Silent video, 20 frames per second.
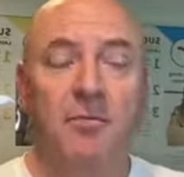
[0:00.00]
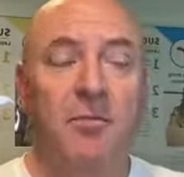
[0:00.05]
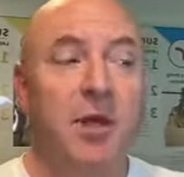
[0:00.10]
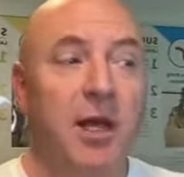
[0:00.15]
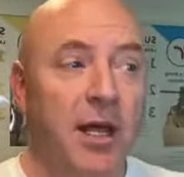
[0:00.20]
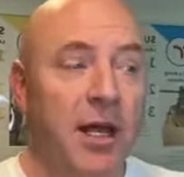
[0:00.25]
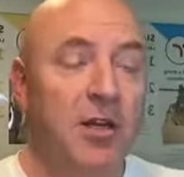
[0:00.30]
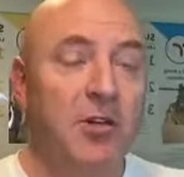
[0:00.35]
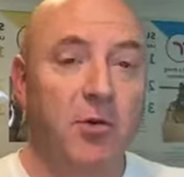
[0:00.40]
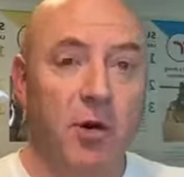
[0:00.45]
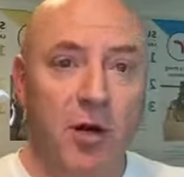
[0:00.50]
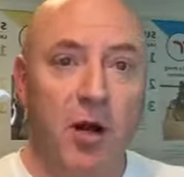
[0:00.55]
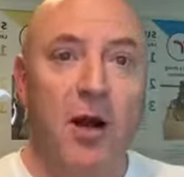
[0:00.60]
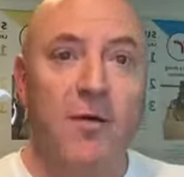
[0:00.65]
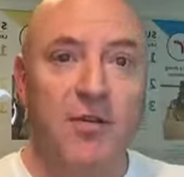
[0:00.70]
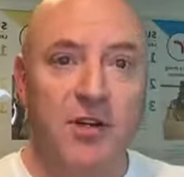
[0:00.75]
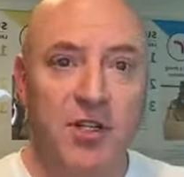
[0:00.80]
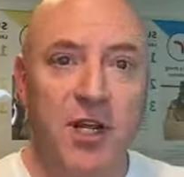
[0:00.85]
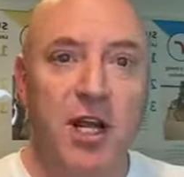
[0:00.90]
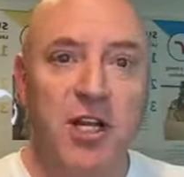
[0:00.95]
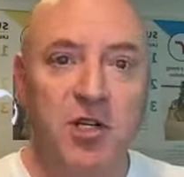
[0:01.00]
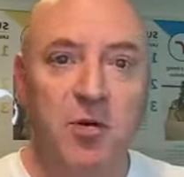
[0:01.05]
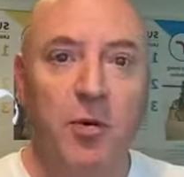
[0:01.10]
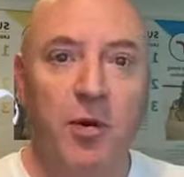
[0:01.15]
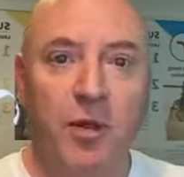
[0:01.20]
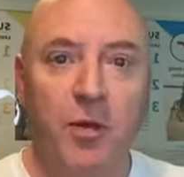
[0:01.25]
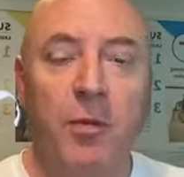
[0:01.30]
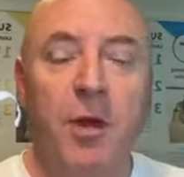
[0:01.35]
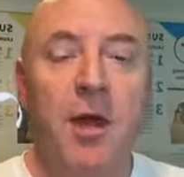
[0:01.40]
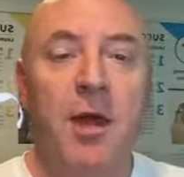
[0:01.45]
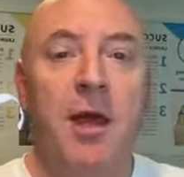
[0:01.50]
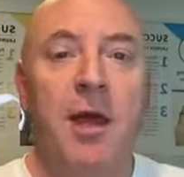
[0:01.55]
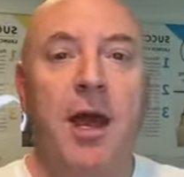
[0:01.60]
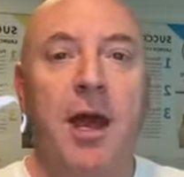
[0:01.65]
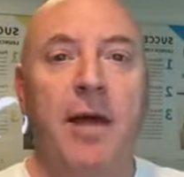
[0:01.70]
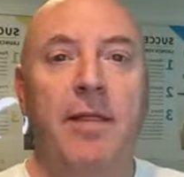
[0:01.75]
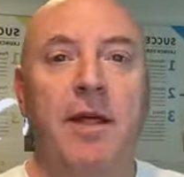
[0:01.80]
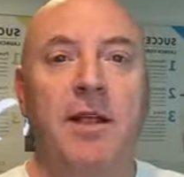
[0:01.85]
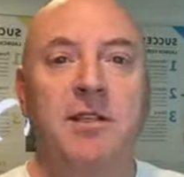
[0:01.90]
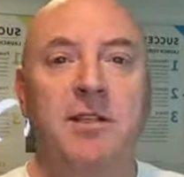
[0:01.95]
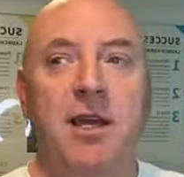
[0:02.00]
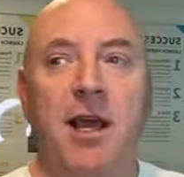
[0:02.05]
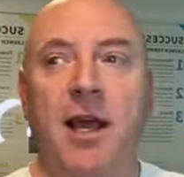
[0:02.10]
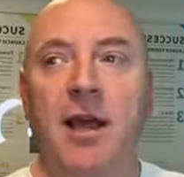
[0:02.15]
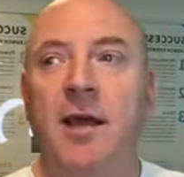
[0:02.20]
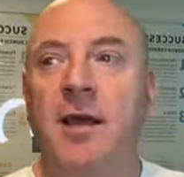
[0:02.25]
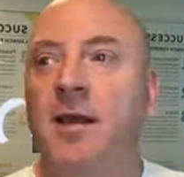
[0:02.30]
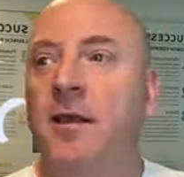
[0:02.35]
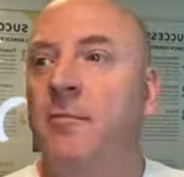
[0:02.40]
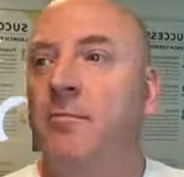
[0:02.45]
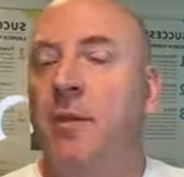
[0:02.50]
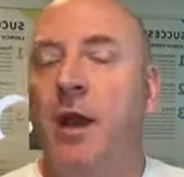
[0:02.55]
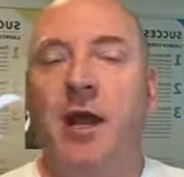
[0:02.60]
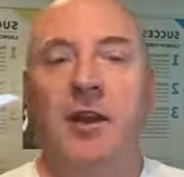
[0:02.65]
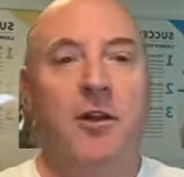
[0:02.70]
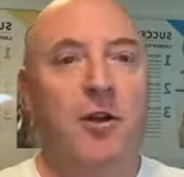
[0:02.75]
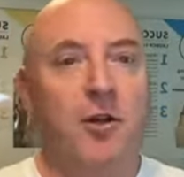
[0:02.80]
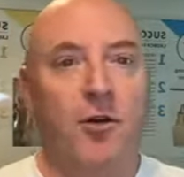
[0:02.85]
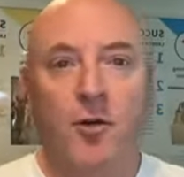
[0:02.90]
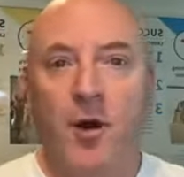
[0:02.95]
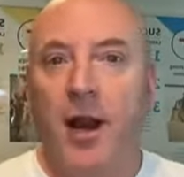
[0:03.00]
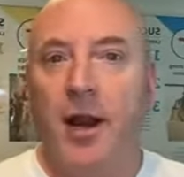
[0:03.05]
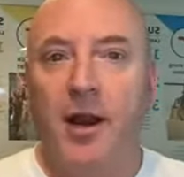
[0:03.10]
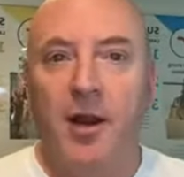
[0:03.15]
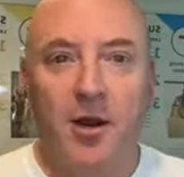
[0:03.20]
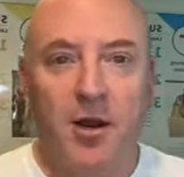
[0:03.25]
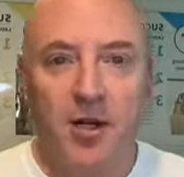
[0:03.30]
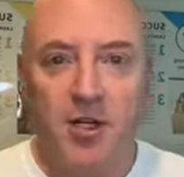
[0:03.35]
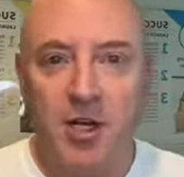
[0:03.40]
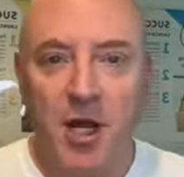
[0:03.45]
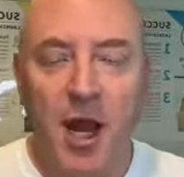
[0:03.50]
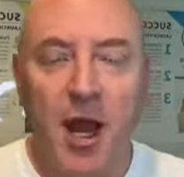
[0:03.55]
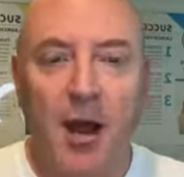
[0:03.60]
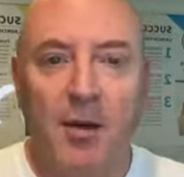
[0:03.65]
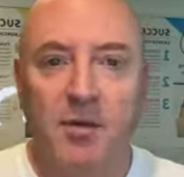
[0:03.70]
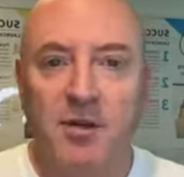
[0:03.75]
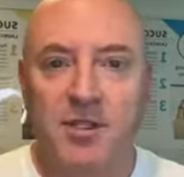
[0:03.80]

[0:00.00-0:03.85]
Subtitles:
get into a conversation with them and then say, man, you're great at your job.